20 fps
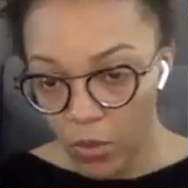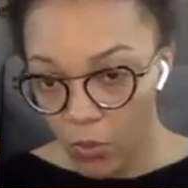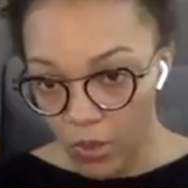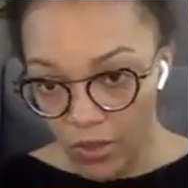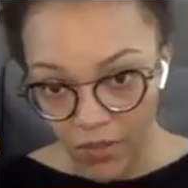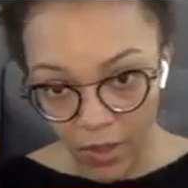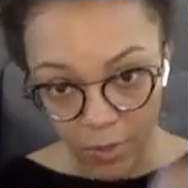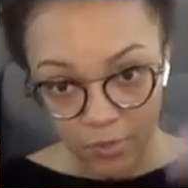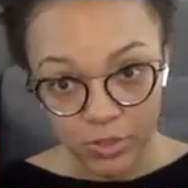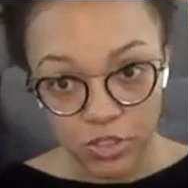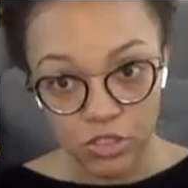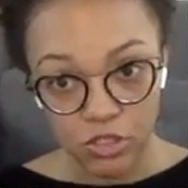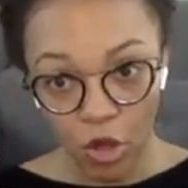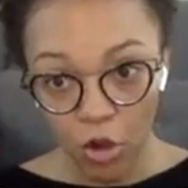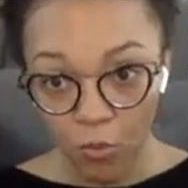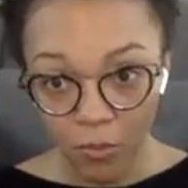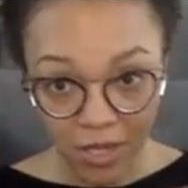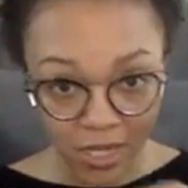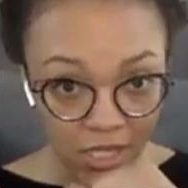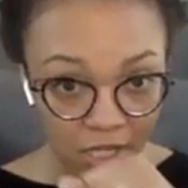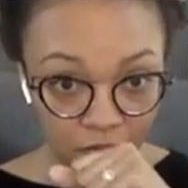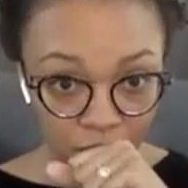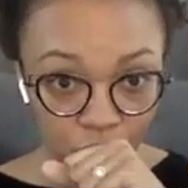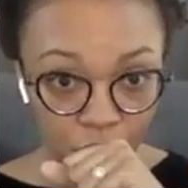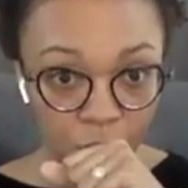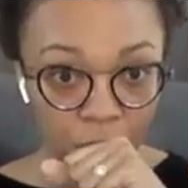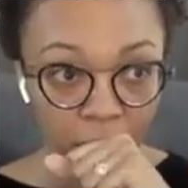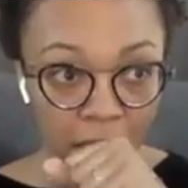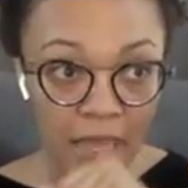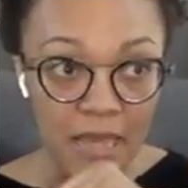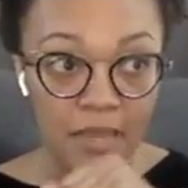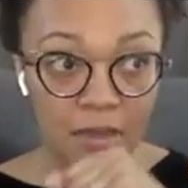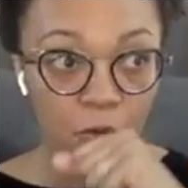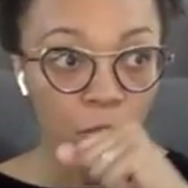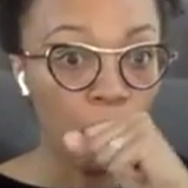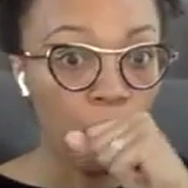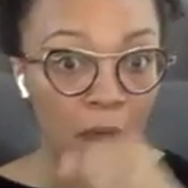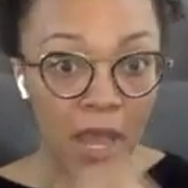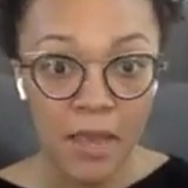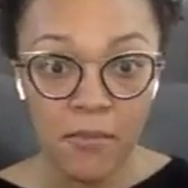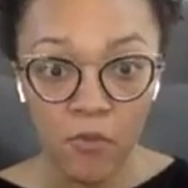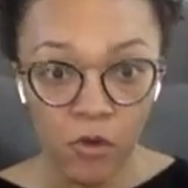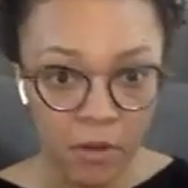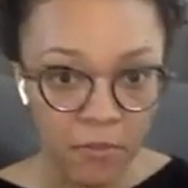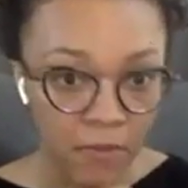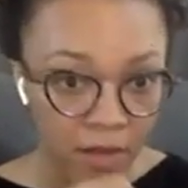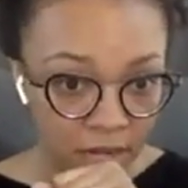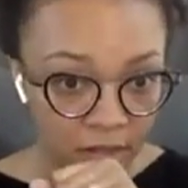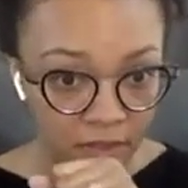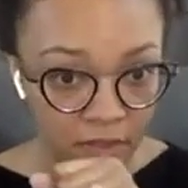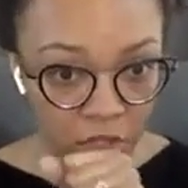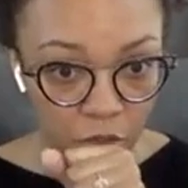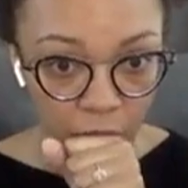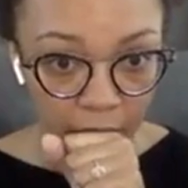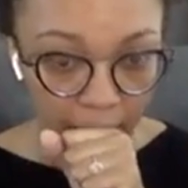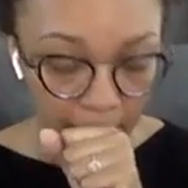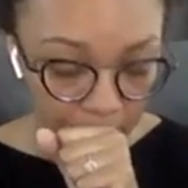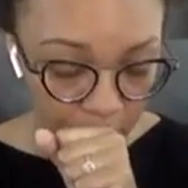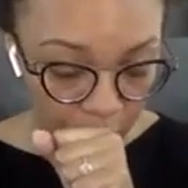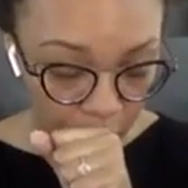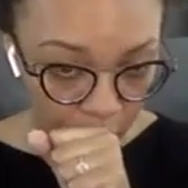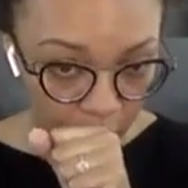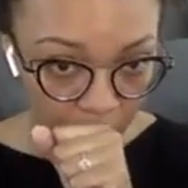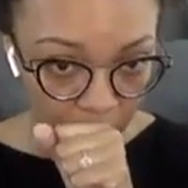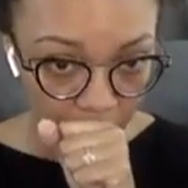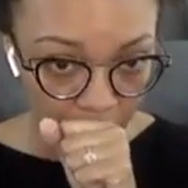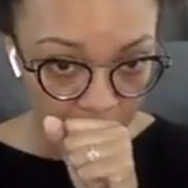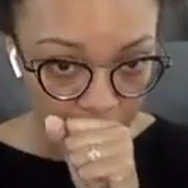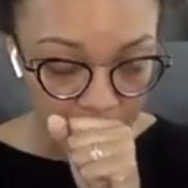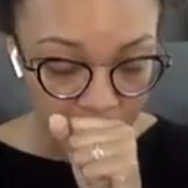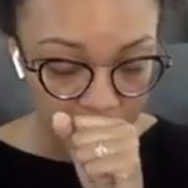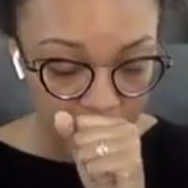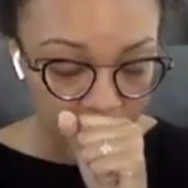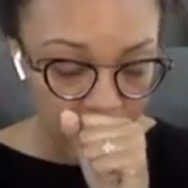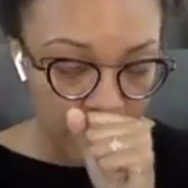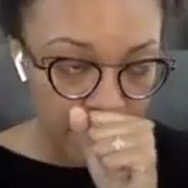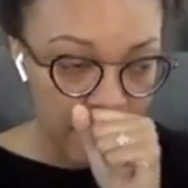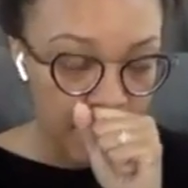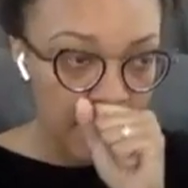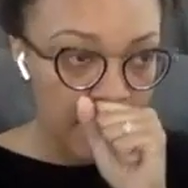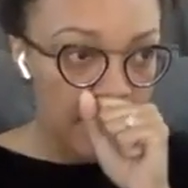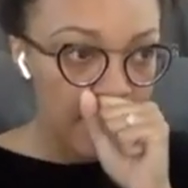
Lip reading: We've helped so many of you make way more money than you had before we worked together,